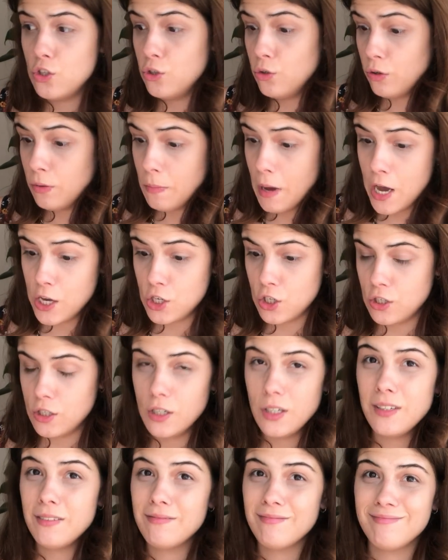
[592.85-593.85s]
you imagined
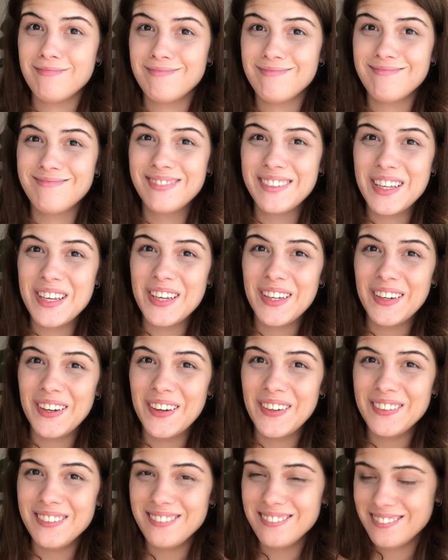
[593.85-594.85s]
it, you
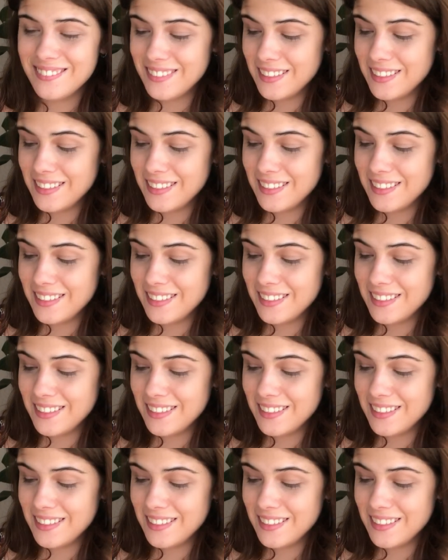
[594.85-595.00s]
know?